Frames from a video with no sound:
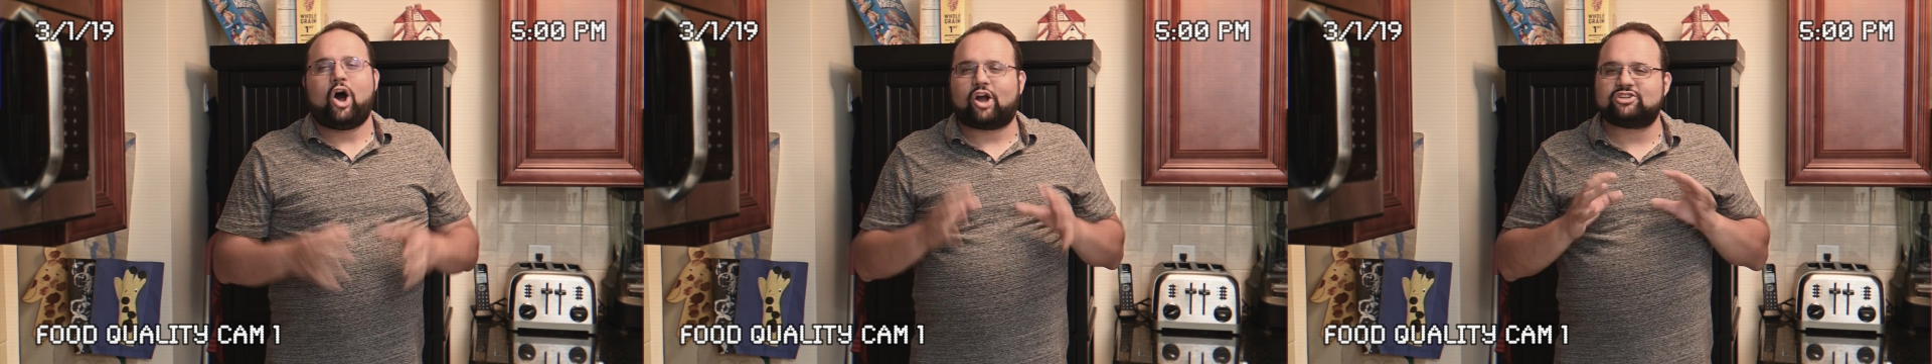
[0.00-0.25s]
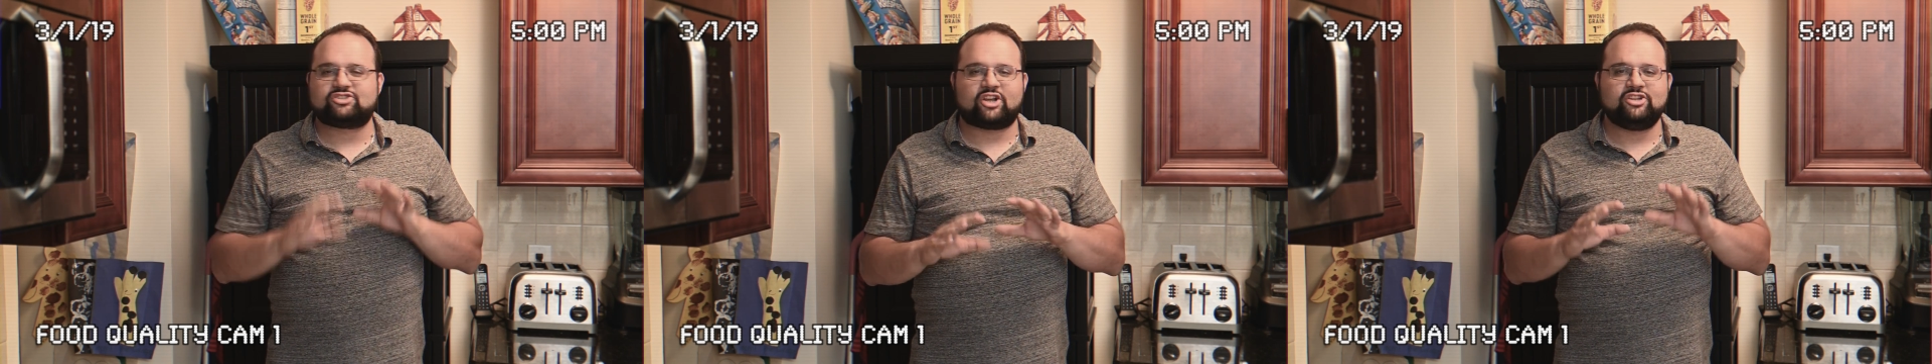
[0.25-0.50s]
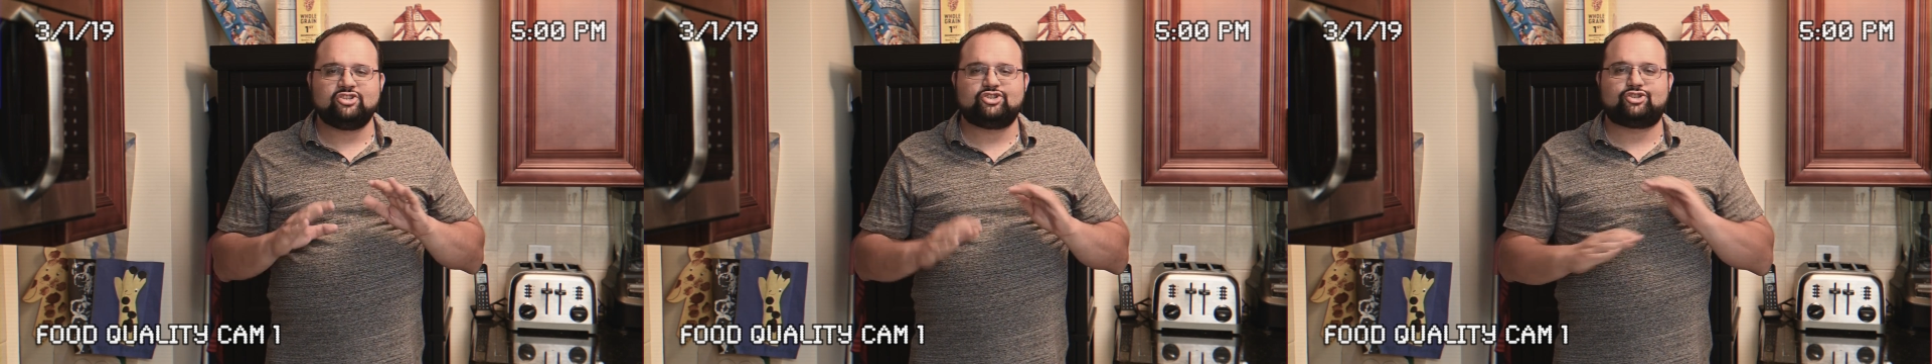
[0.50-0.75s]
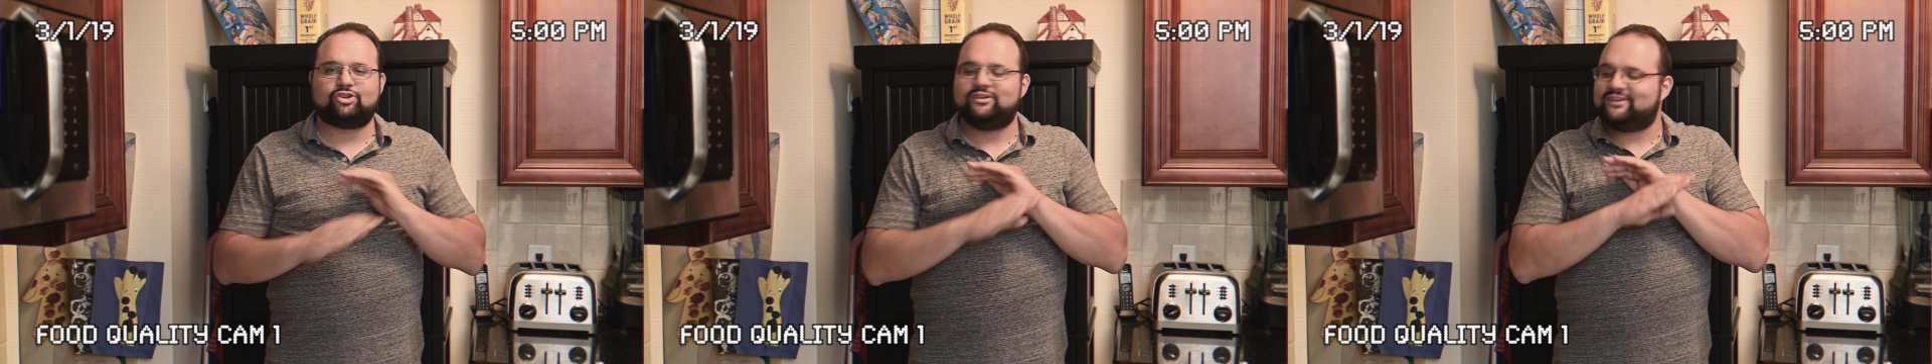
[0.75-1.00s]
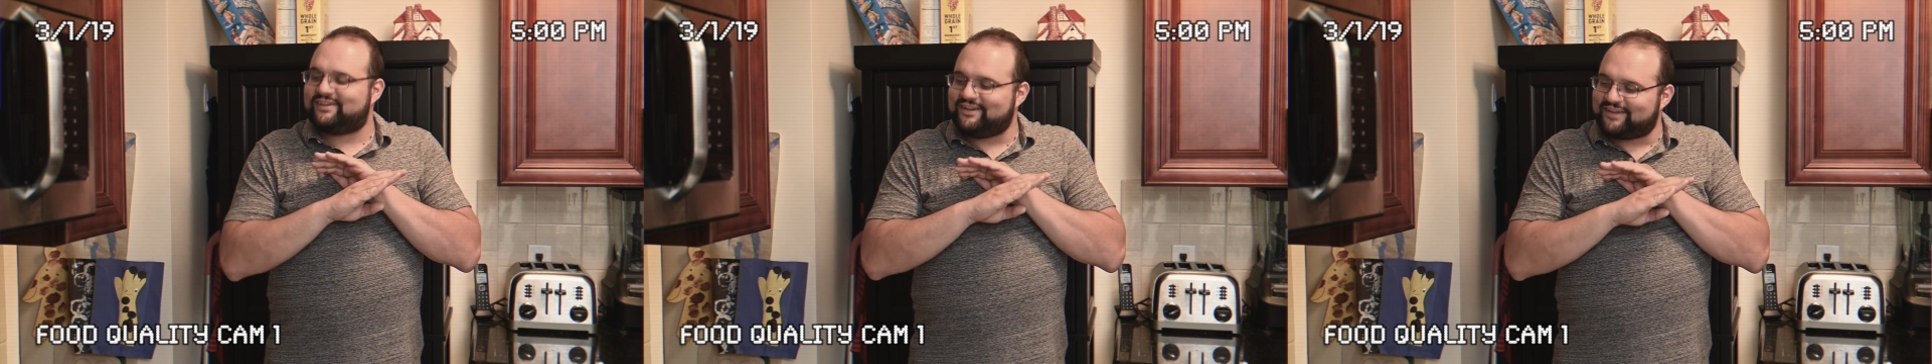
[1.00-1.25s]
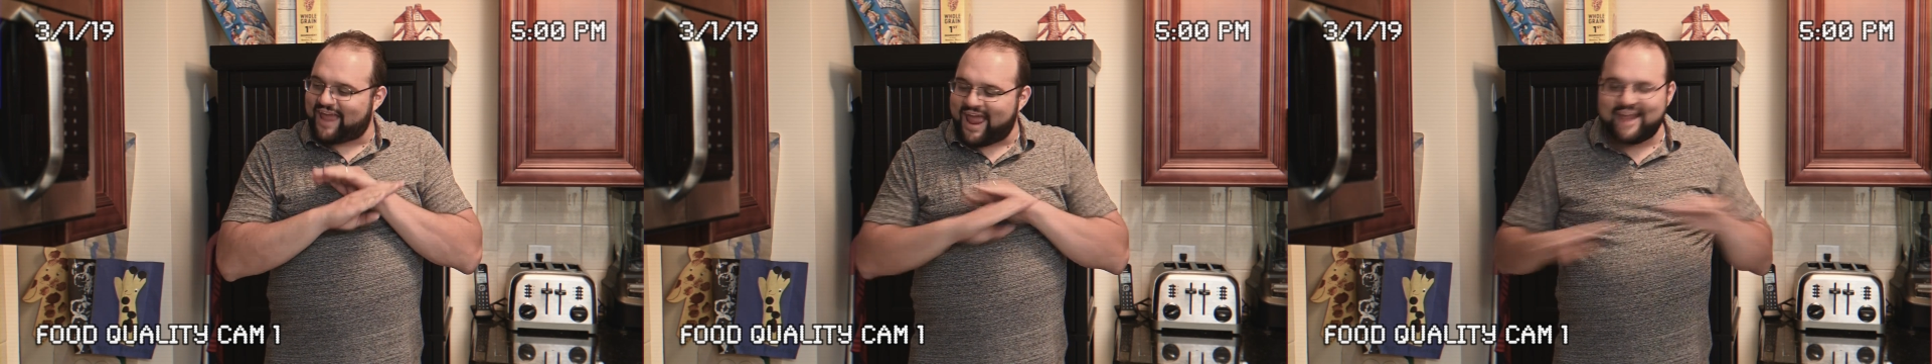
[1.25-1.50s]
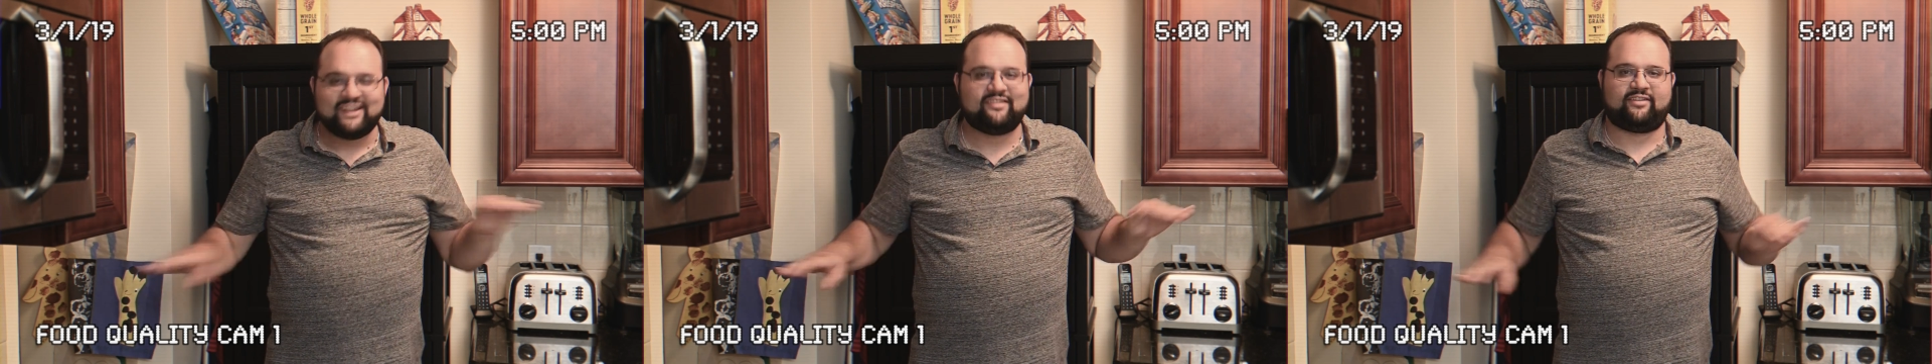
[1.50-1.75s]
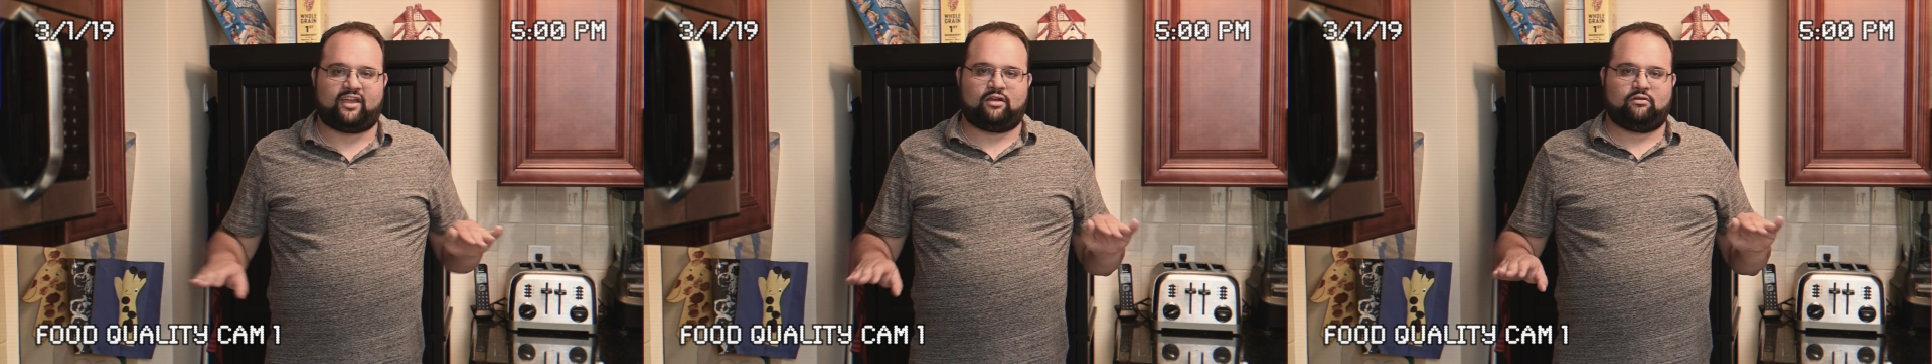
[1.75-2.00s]
Our son shouldn't eat
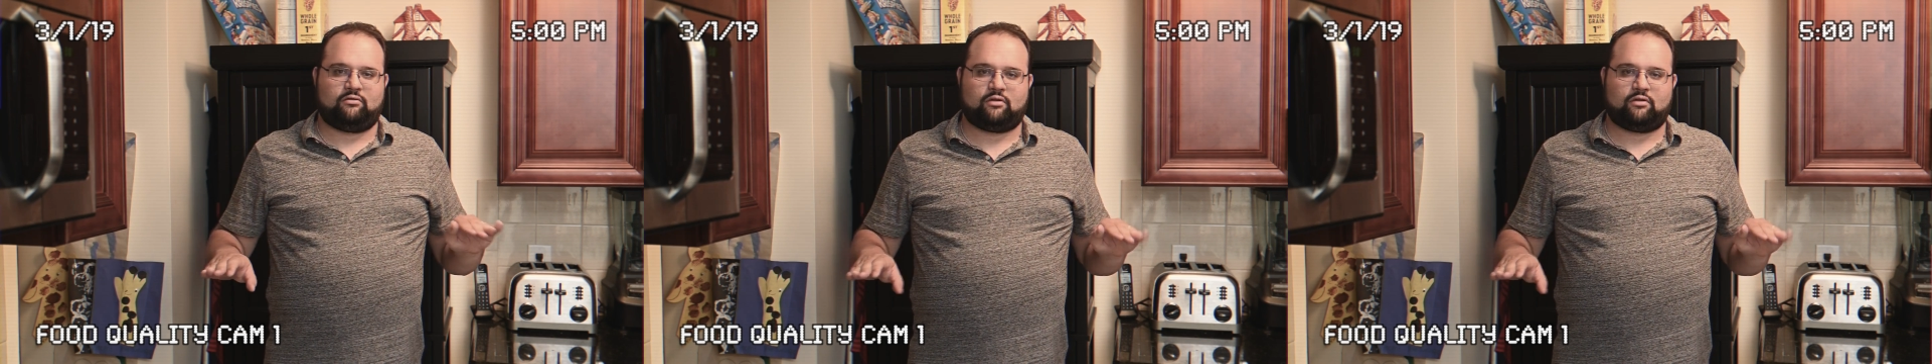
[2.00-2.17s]
anything